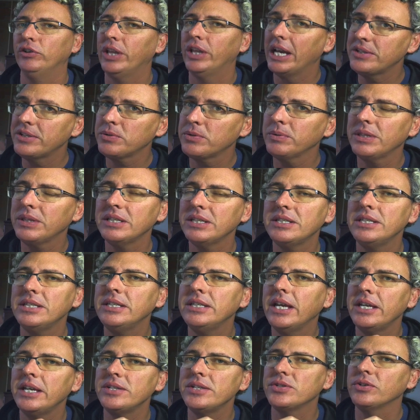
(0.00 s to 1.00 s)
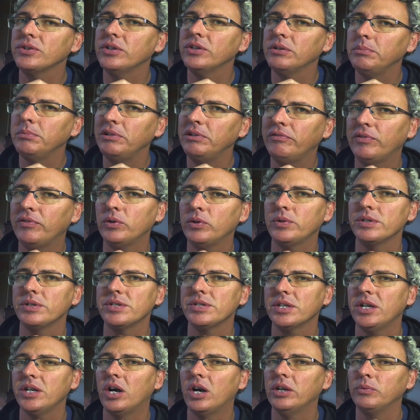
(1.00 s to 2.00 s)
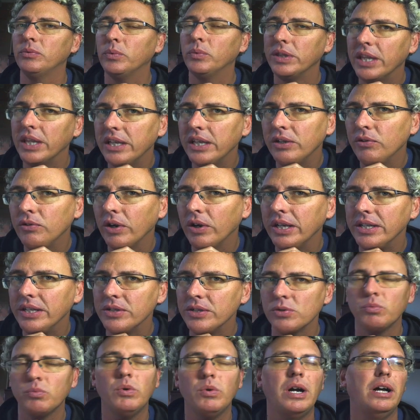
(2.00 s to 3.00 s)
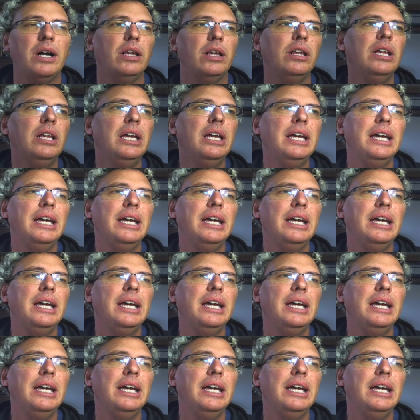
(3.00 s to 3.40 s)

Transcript: That's what the TAs are going to be focusing on when they grade as well.